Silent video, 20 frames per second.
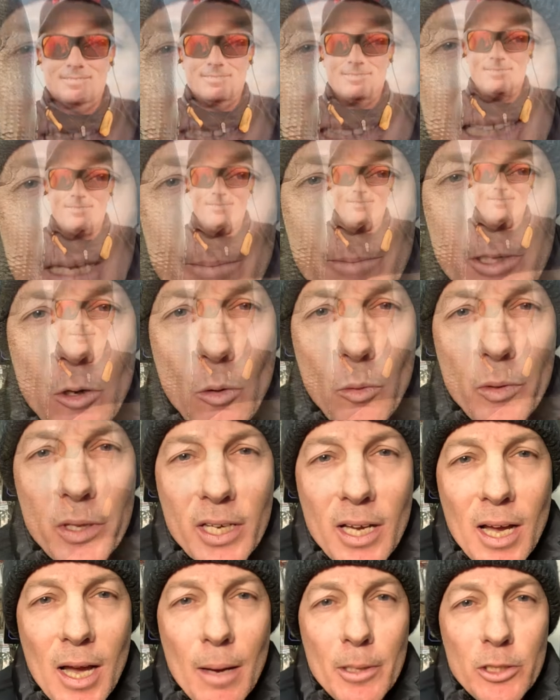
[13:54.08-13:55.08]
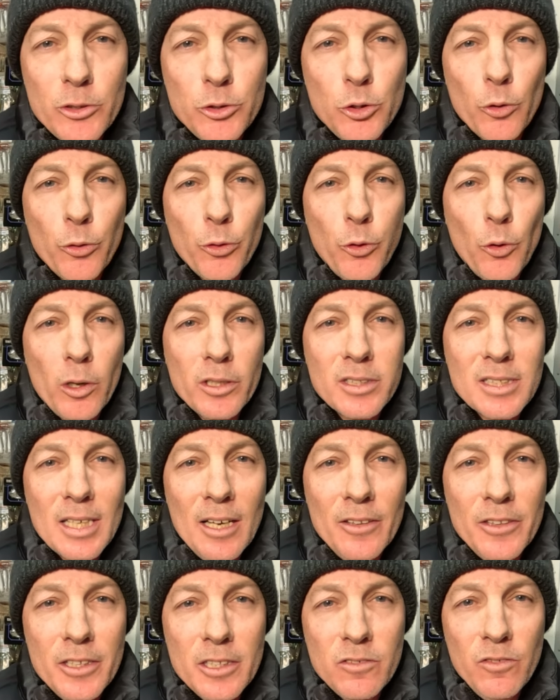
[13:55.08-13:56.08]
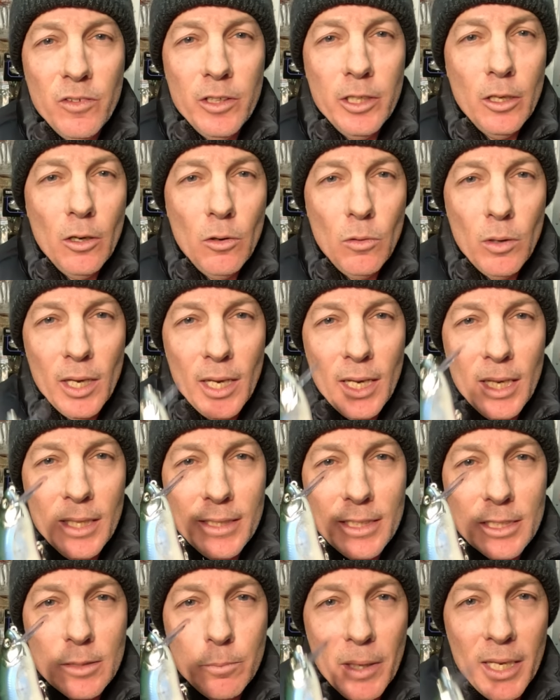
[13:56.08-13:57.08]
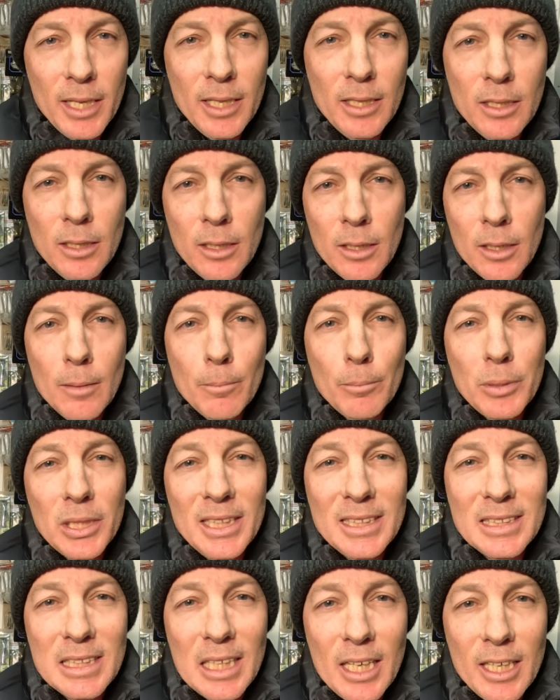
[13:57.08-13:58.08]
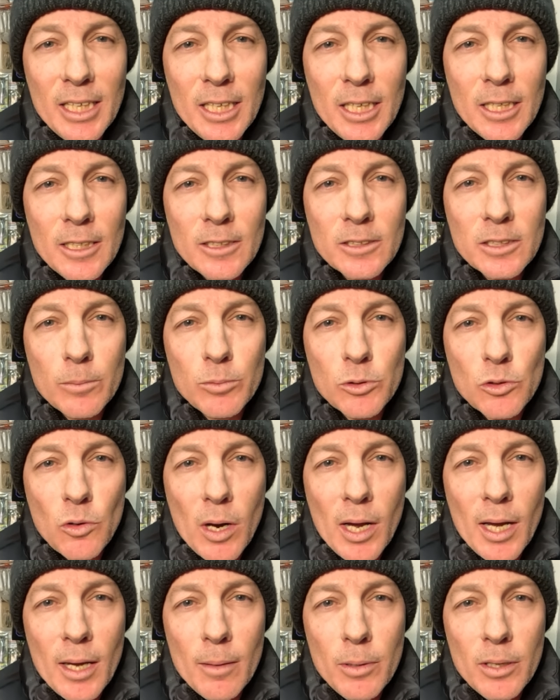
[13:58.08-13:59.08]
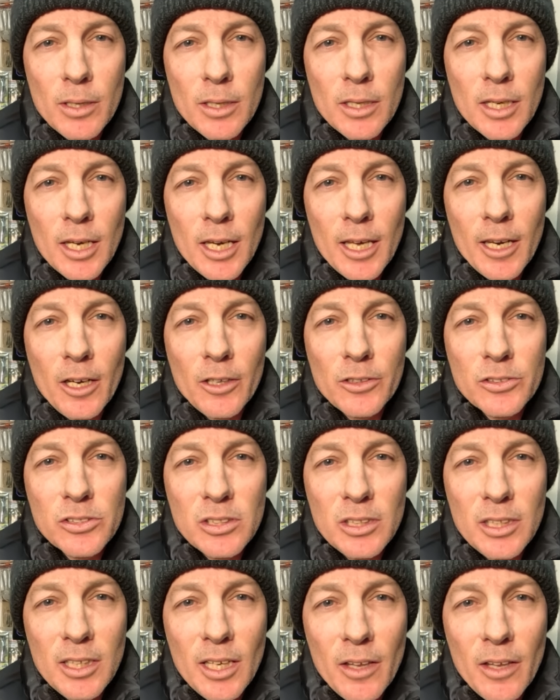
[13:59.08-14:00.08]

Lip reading: Let me know in the comments your thoughts on this video and this bait. Please like, subscribe, and I'll see you